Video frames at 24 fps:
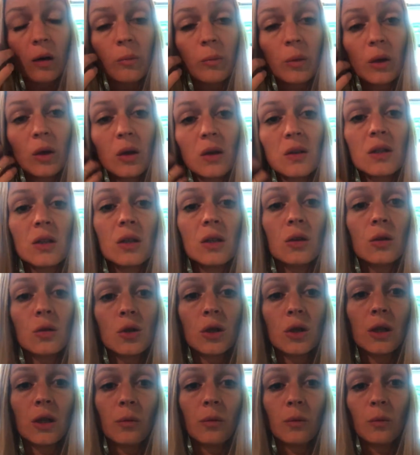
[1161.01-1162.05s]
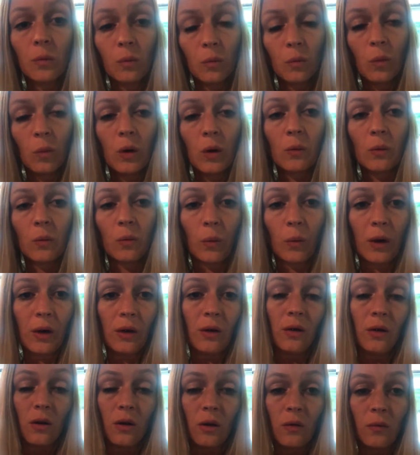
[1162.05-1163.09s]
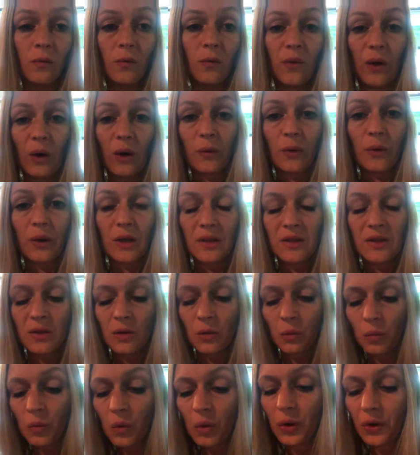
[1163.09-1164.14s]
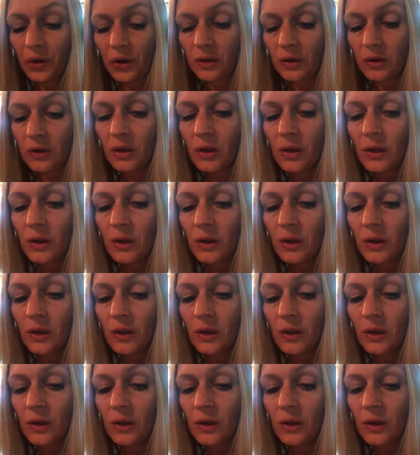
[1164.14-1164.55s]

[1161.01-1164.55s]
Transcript: Because it usually, when velvet is in the water,